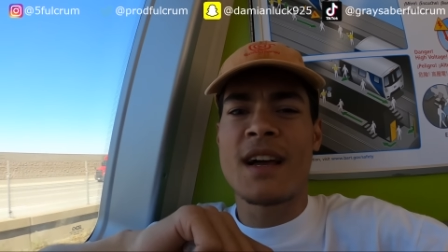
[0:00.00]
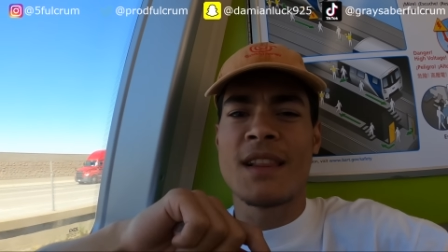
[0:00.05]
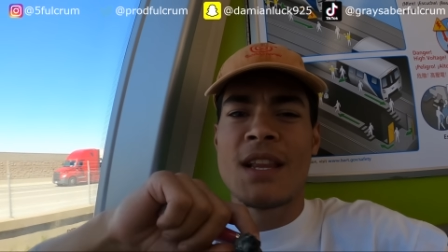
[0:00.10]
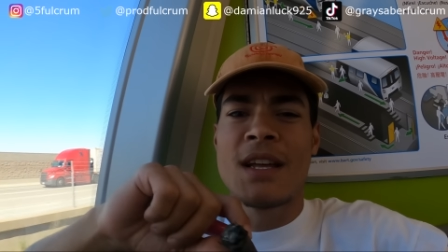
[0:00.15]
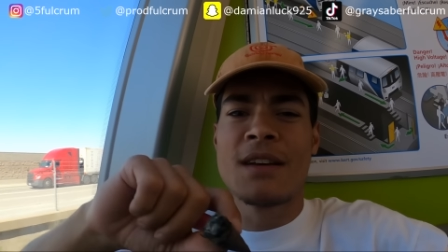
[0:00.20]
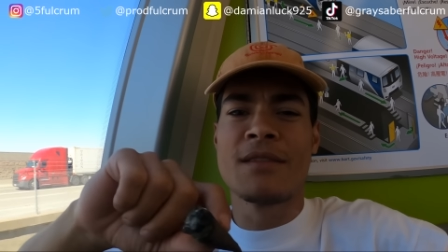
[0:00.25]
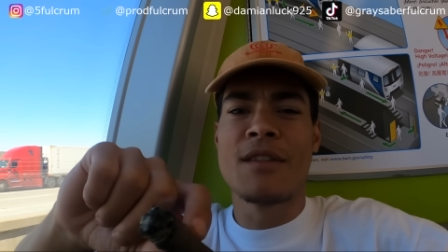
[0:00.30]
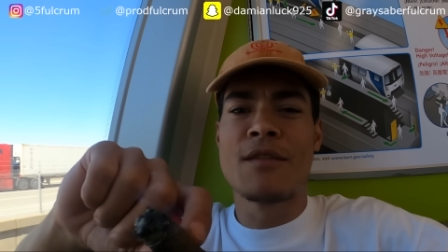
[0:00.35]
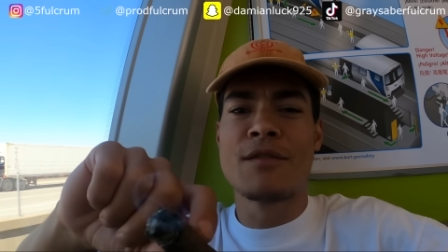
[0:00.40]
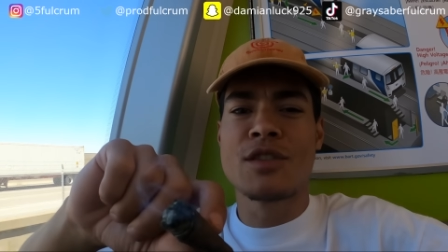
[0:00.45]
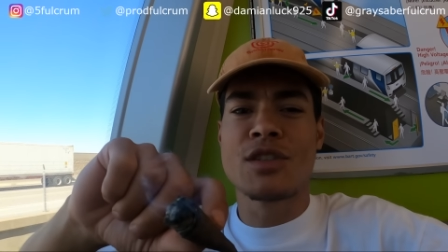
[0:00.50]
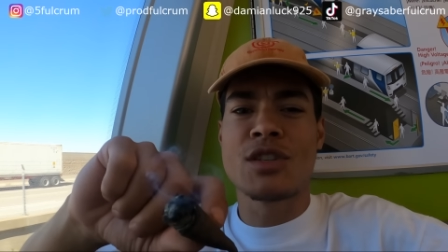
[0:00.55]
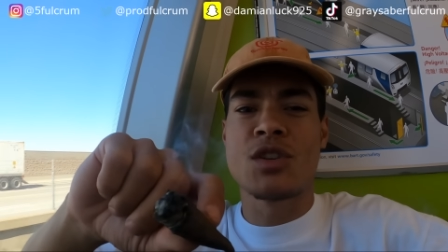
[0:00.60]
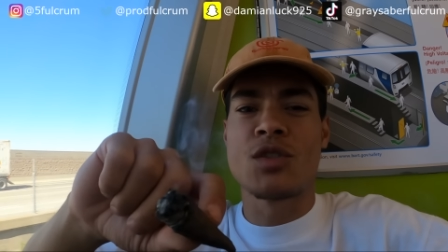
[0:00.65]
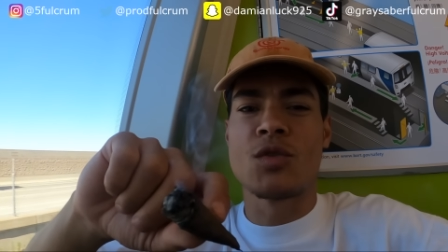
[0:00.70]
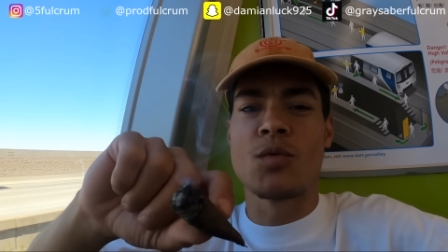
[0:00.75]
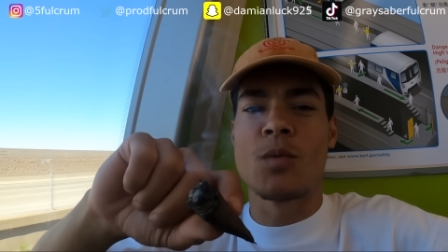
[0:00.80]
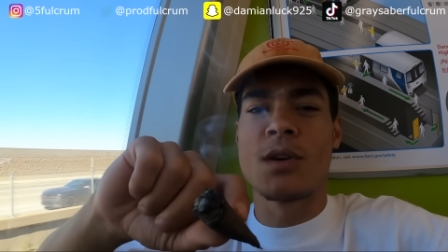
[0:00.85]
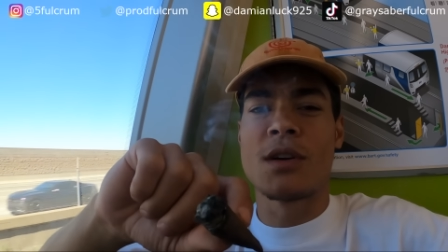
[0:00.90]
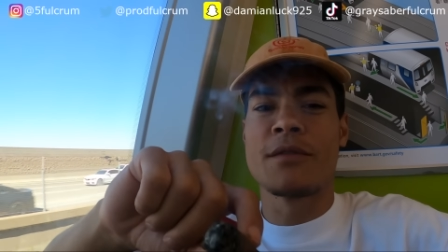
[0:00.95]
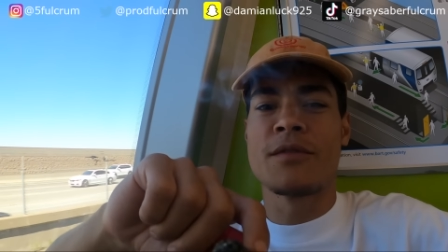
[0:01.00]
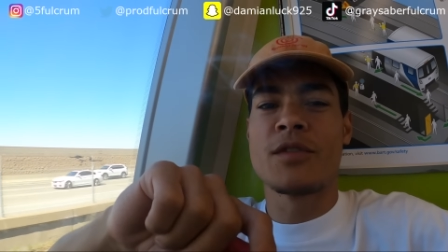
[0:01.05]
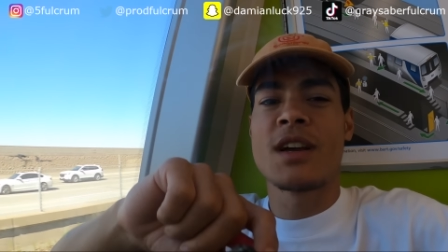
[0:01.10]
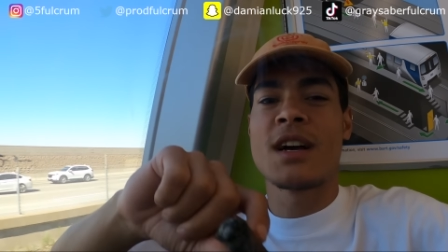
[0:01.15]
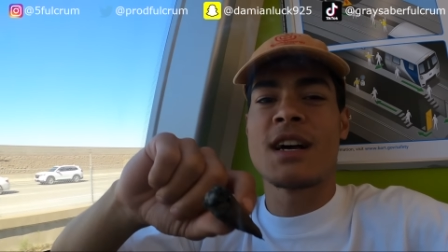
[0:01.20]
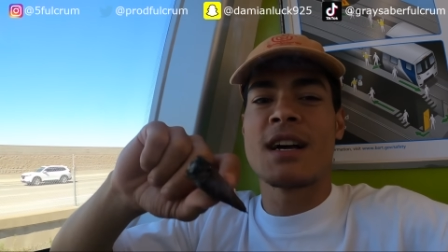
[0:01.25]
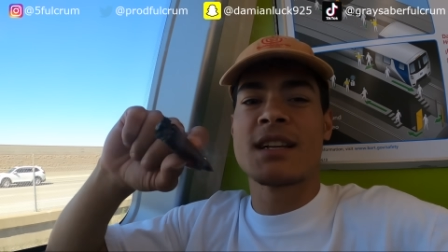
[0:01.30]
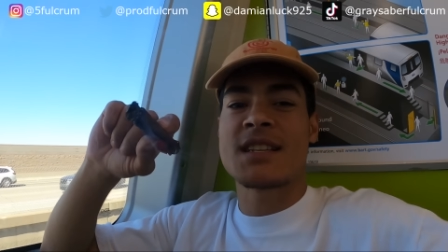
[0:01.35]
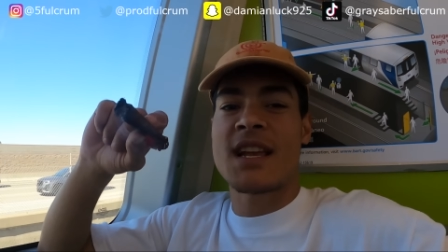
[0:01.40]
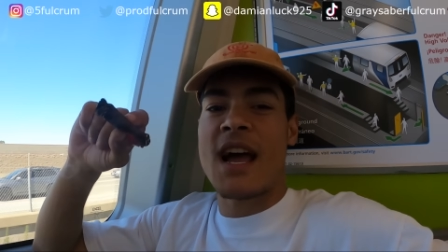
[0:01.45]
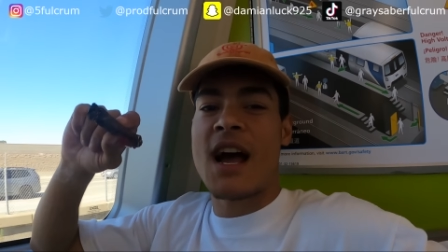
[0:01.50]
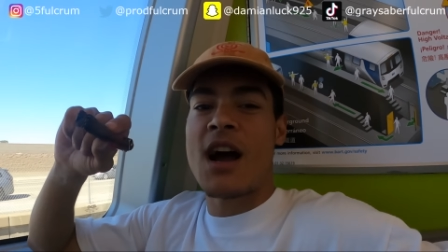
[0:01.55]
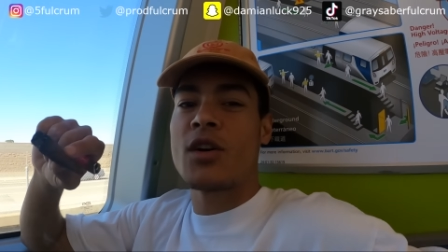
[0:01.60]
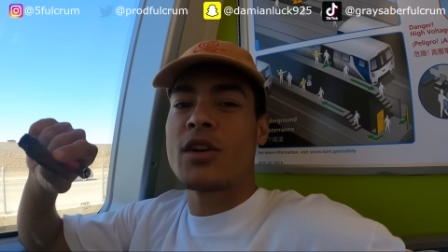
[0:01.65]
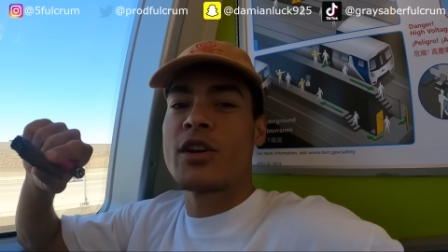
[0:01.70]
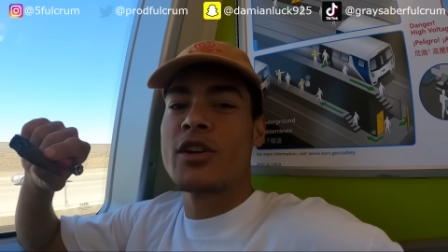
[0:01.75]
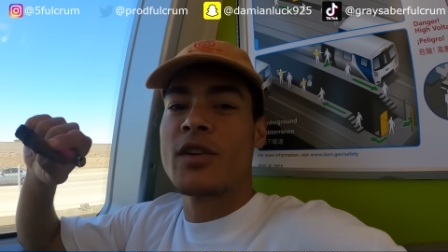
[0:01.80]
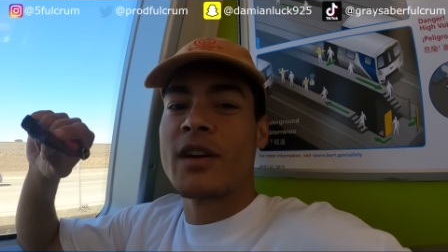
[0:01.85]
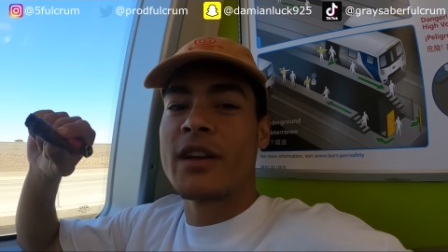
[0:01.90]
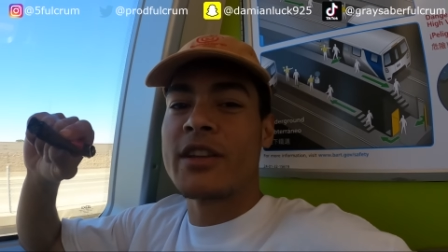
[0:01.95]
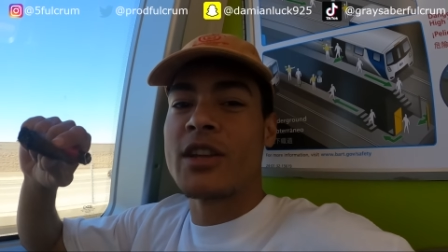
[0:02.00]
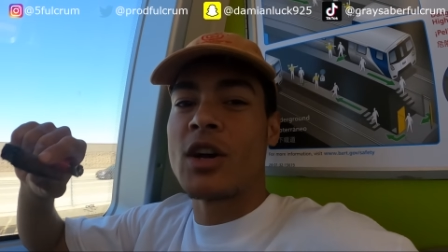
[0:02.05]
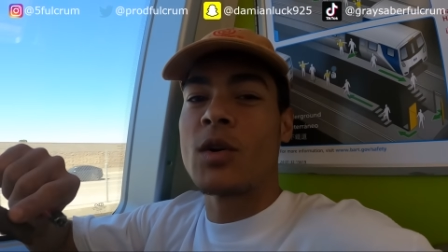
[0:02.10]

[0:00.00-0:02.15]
I love every single one of you guys out here in